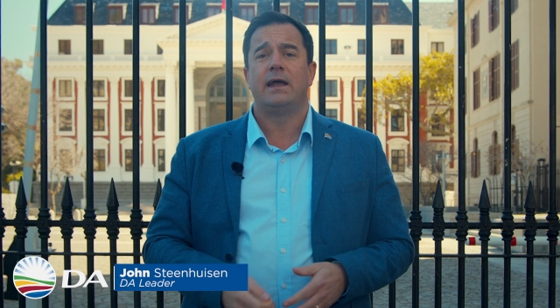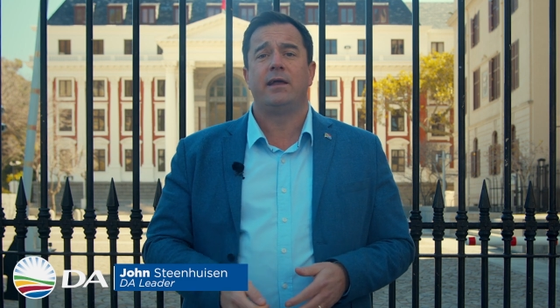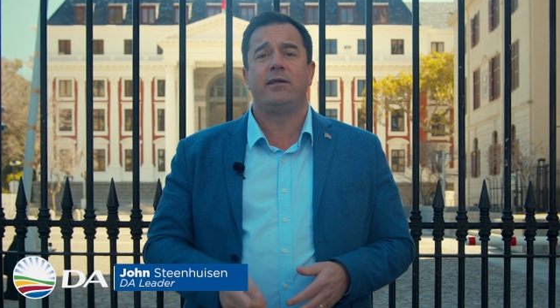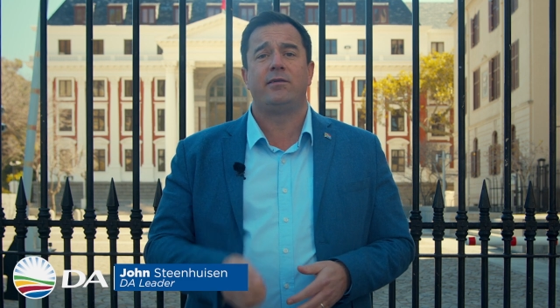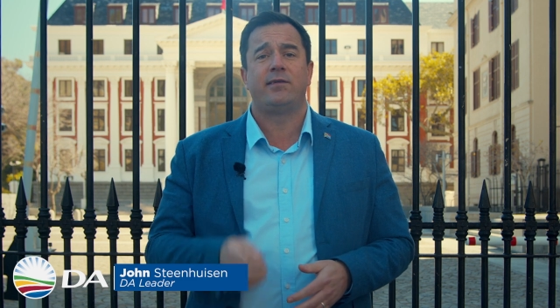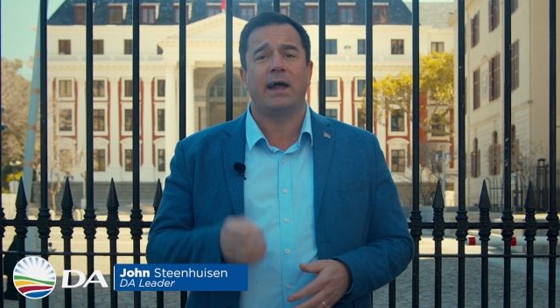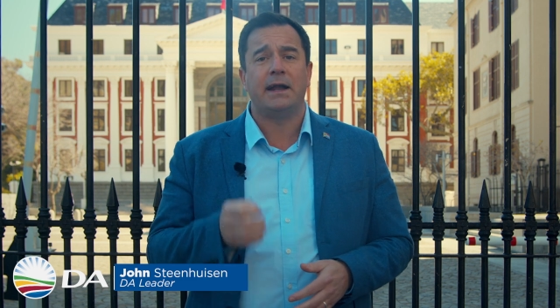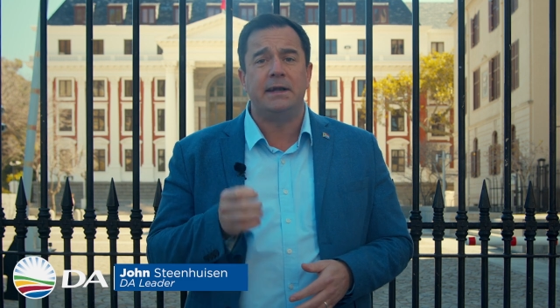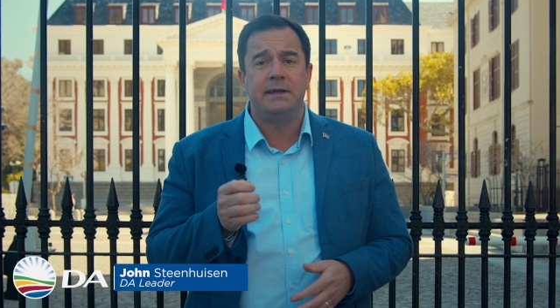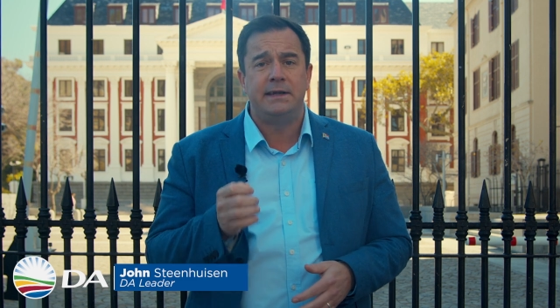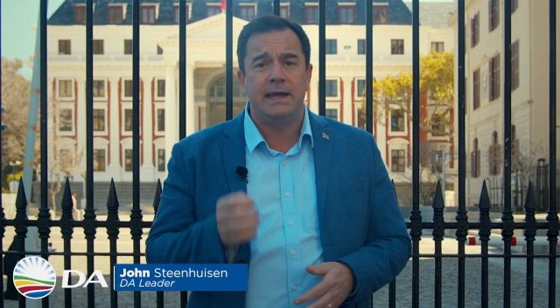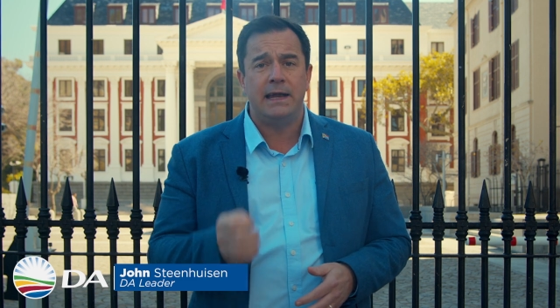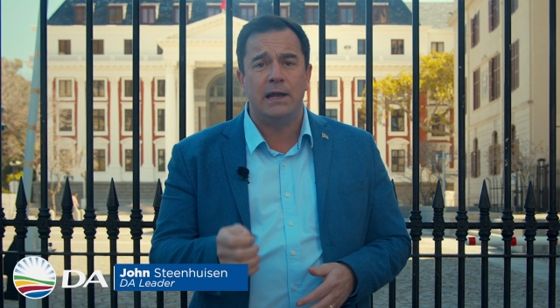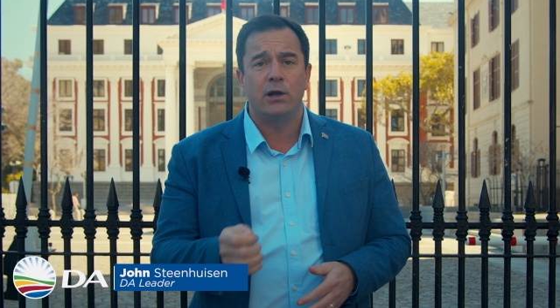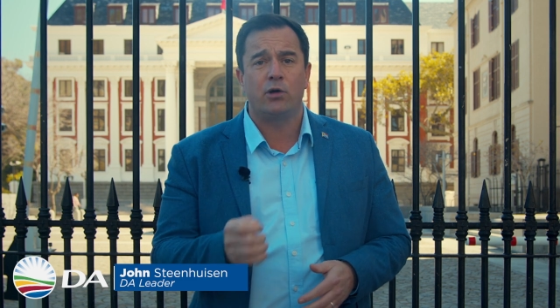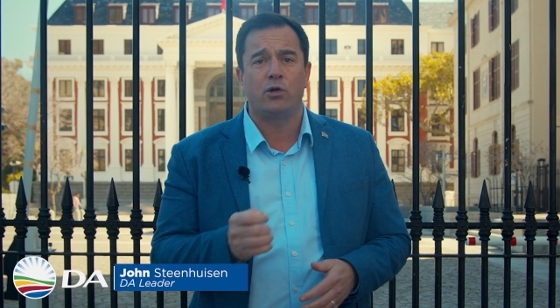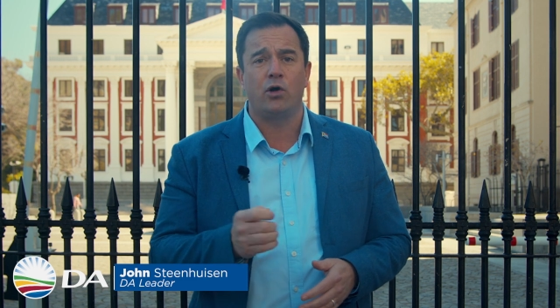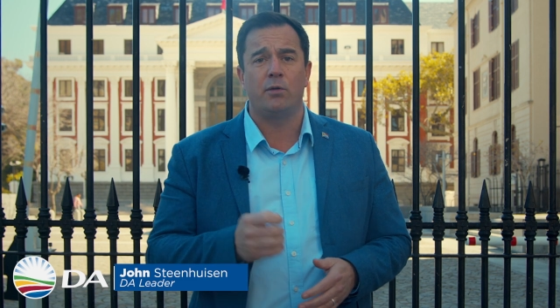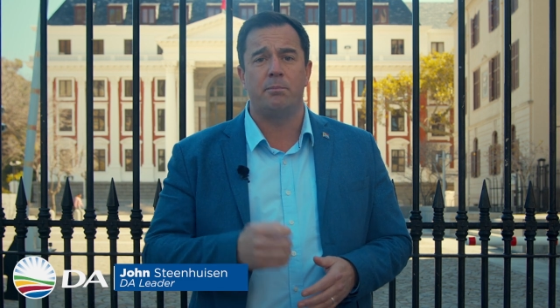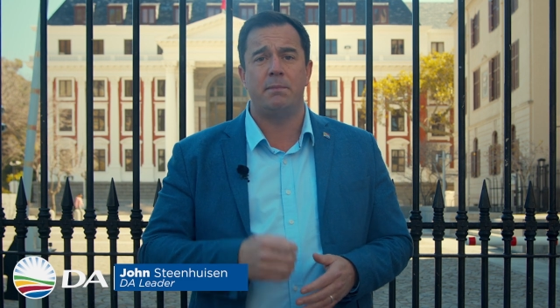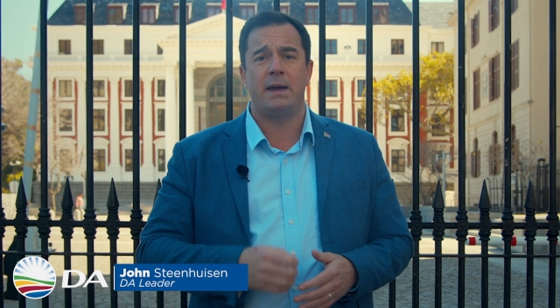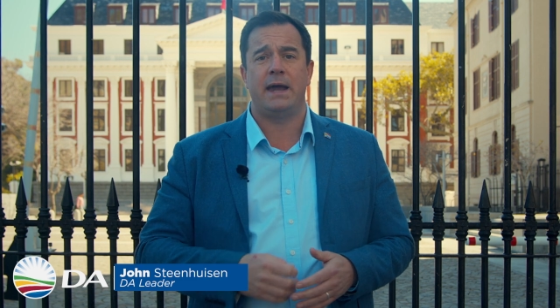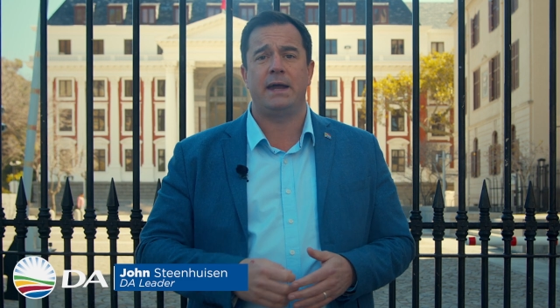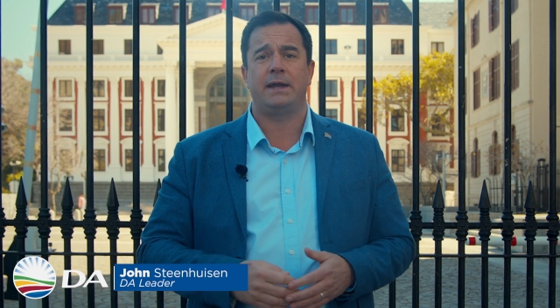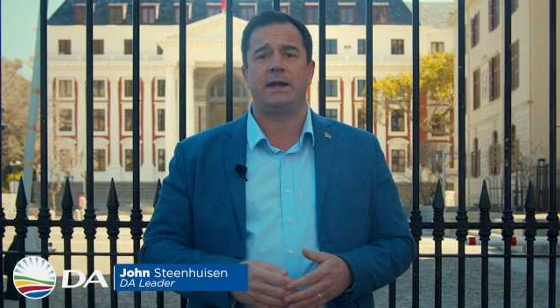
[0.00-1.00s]
Zandile
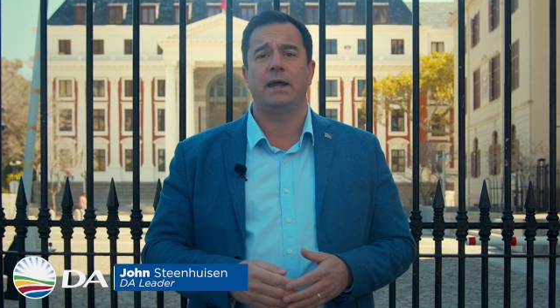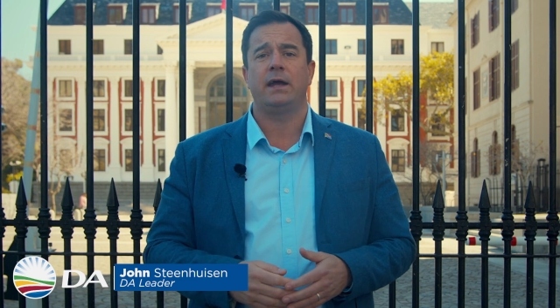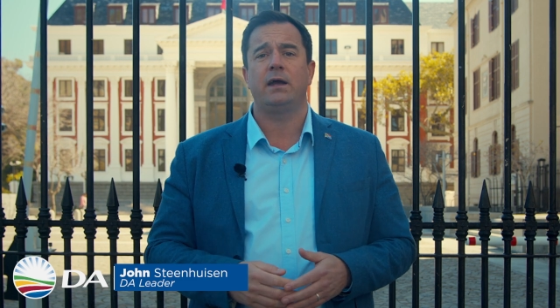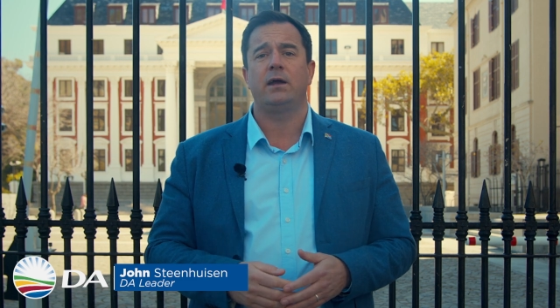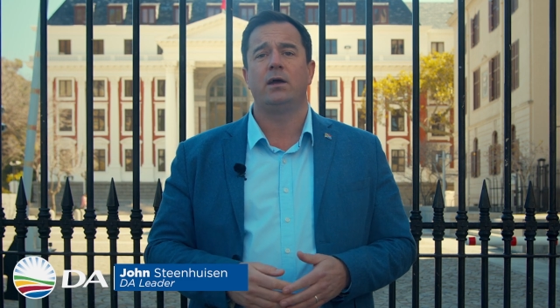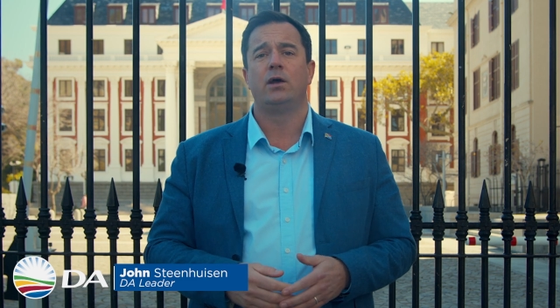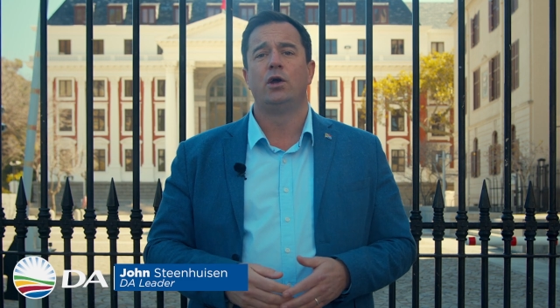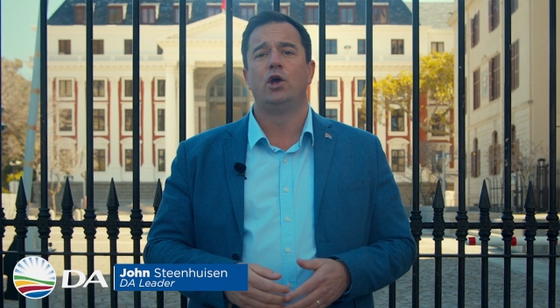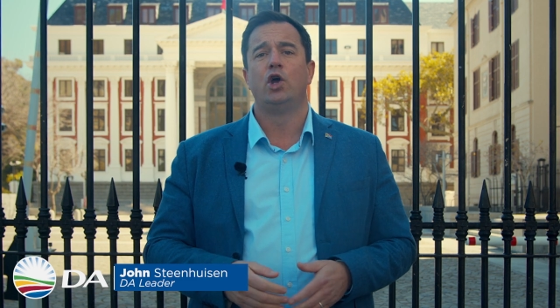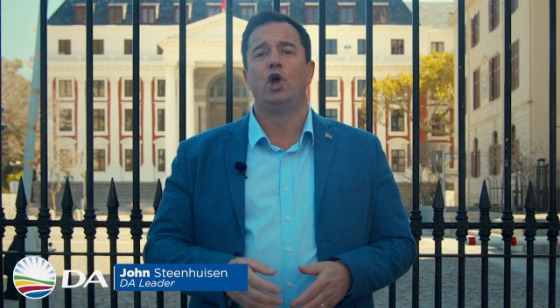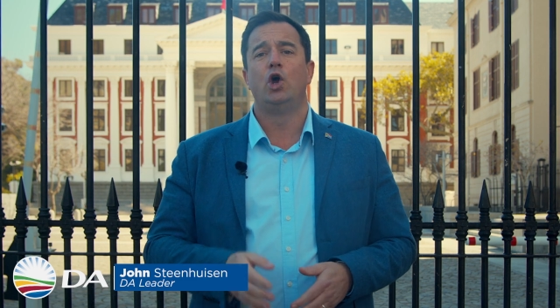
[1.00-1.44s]
Gumede,